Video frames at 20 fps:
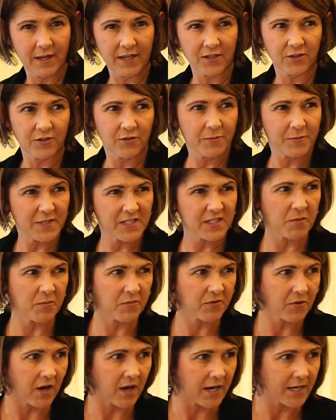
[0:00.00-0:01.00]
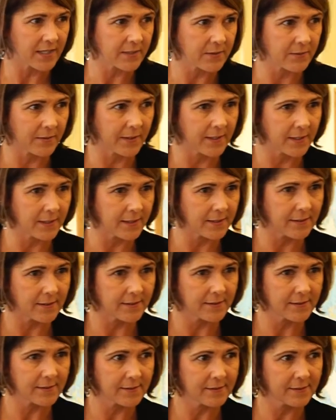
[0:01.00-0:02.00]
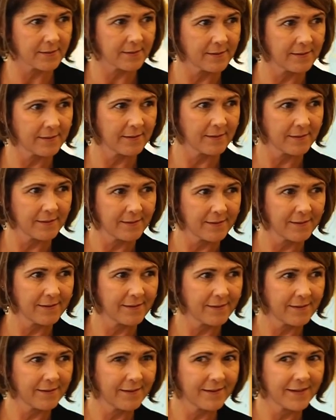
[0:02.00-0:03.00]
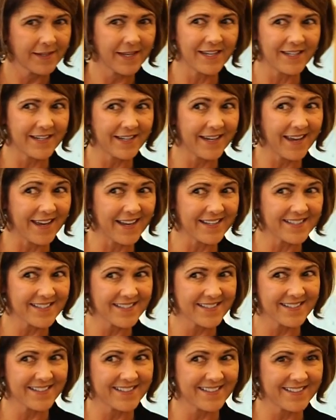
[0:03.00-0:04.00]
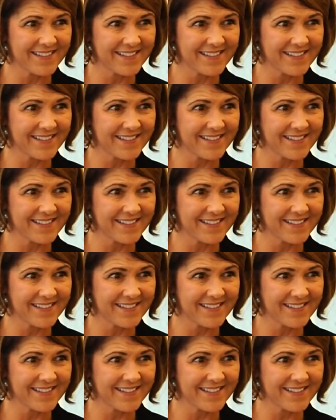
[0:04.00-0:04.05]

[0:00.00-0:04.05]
And you'd be surprised when that is. Can you guess?